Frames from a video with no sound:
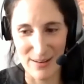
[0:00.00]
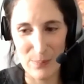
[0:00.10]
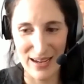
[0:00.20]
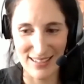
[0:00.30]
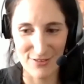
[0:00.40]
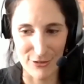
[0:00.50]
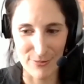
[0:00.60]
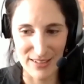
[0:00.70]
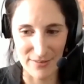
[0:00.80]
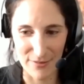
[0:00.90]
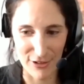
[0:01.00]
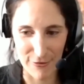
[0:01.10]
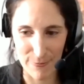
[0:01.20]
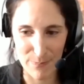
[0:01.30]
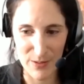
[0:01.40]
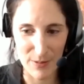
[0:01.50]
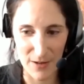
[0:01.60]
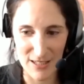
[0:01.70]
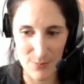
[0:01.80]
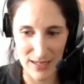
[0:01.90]
but for people on
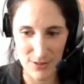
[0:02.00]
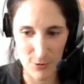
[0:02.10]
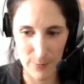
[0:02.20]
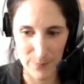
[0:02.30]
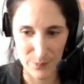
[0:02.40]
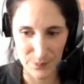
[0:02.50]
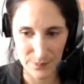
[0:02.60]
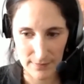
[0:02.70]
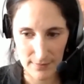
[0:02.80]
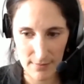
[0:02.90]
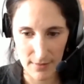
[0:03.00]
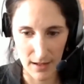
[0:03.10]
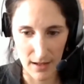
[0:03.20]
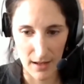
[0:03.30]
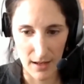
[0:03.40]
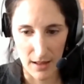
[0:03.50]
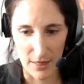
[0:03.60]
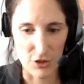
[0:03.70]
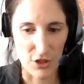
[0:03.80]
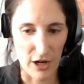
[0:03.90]
the spectrum,
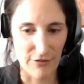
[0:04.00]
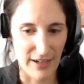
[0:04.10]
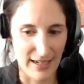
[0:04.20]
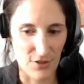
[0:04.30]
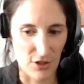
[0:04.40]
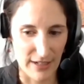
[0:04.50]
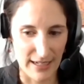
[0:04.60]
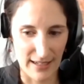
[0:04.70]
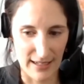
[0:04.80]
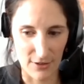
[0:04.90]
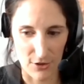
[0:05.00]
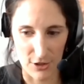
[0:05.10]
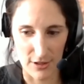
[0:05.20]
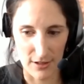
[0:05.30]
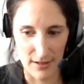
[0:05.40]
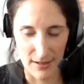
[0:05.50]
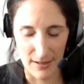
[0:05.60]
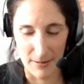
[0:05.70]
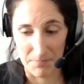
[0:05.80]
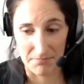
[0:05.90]
those that are very introverted, or
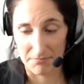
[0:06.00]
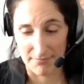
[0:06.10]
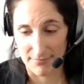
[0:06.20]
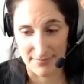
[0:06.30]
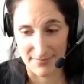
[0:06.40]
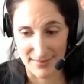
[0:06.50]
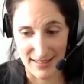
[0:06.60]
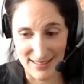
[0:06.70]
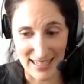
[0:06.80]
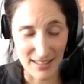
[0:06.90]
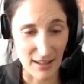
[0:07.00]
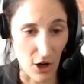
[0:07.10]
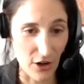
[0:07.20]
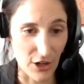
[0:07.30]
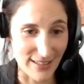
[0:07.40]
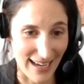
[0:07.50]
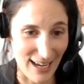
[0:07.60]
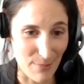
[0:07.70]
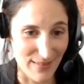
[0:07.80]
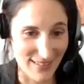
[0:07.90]
it takes a longer
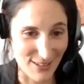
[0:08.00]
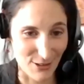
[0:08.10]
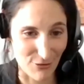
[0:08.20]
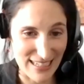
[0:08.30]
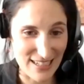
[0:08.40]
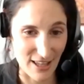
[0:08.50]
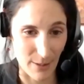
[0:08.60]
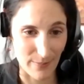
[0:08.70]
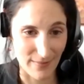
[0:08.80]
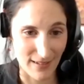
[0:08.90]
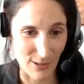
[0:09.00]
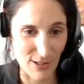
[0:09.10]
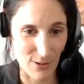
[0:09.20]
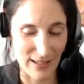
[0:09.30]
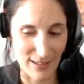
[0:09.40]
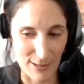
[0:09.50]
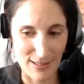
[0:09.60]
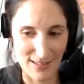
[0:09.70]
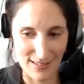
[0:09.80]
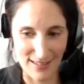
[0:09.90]
time to reach them, also
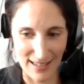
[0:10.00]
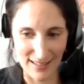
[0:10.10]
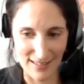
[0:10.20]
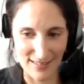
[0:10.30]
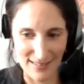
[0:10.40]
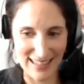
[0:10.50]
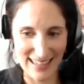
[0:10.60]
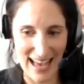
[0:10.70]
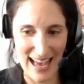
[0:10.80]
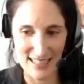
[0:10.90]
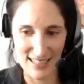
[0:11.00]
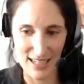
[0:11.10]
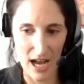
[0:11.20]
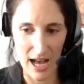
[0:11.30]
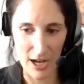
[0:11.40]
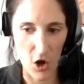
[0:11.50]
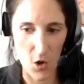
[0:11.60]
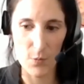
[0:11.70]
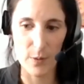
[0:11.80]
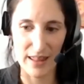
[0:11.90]
because they can't
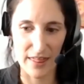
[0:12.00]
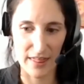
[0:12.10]
cope with